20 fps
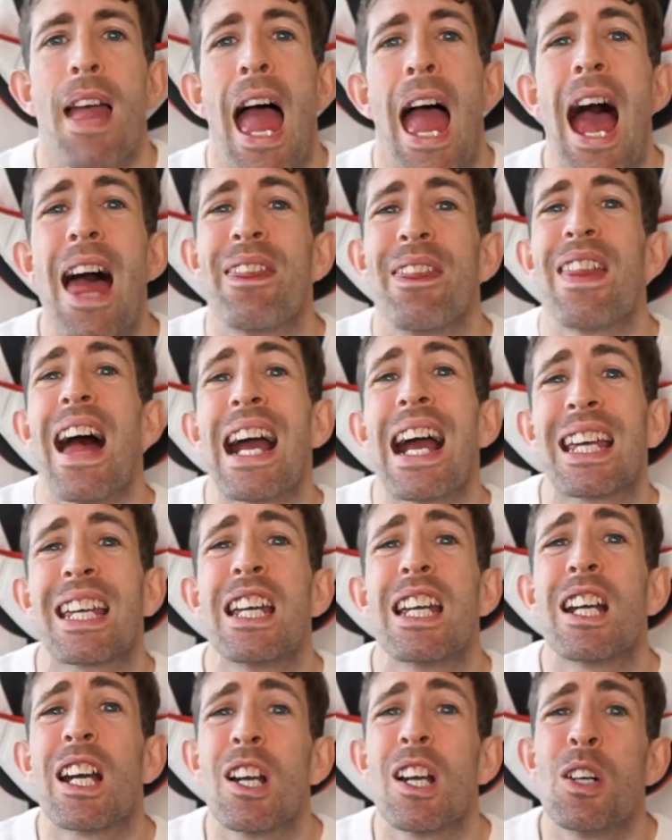And that
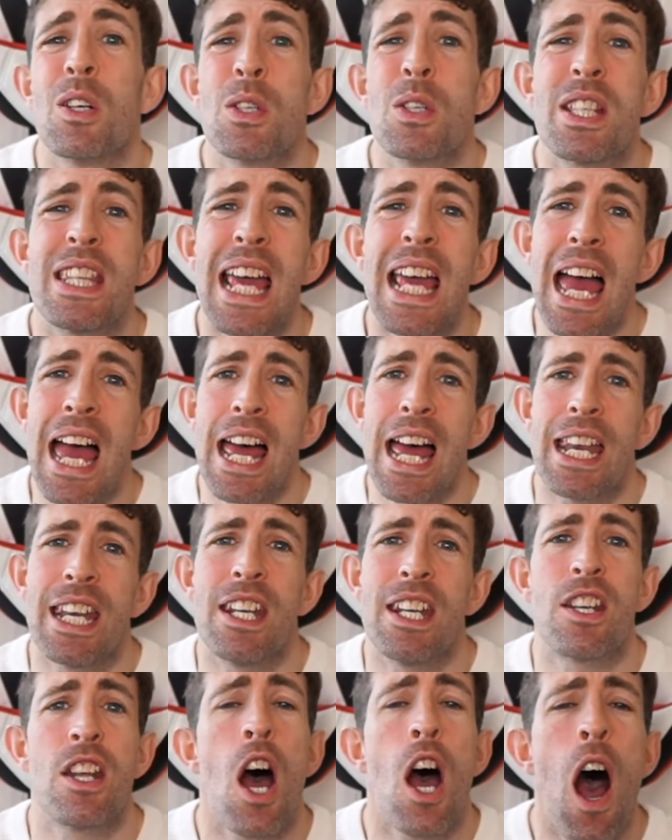concludes the
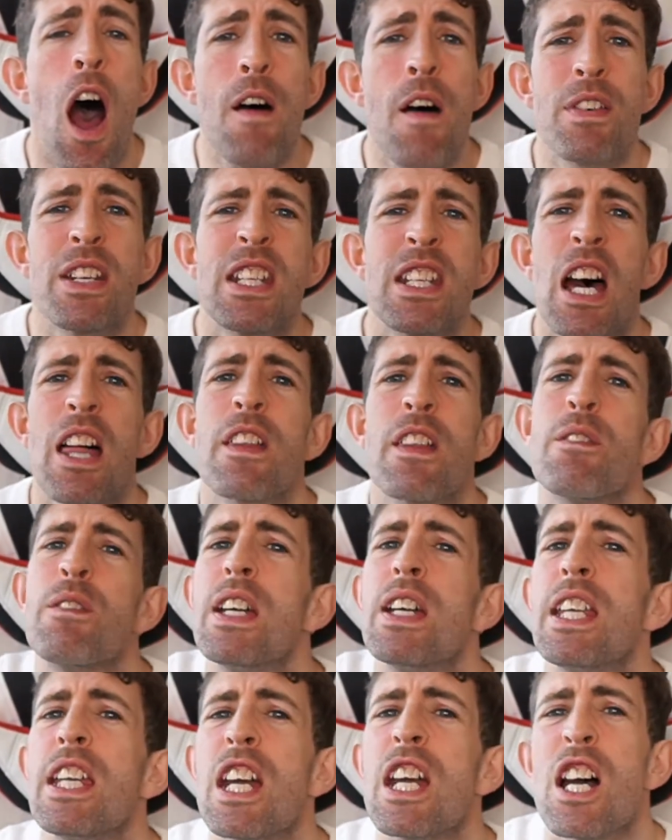end of another
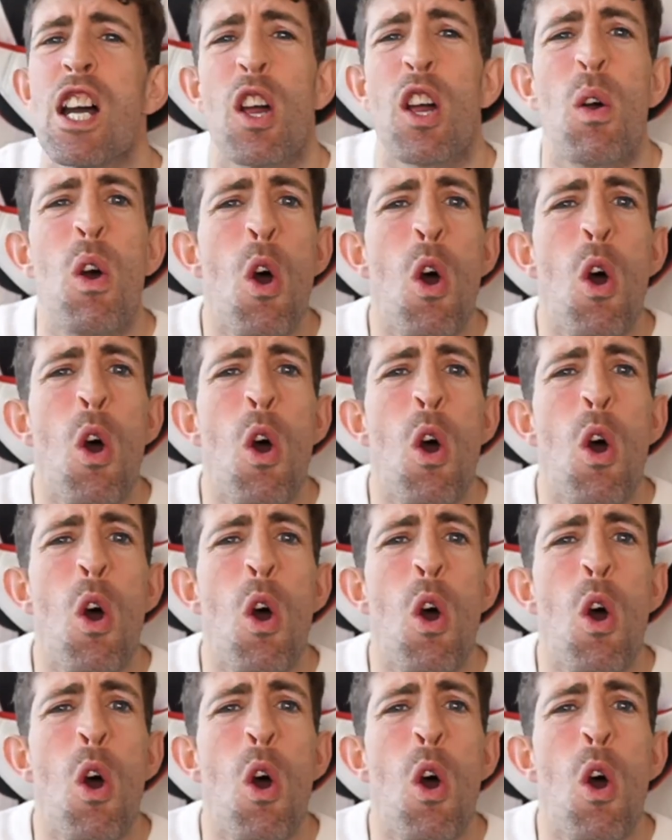video.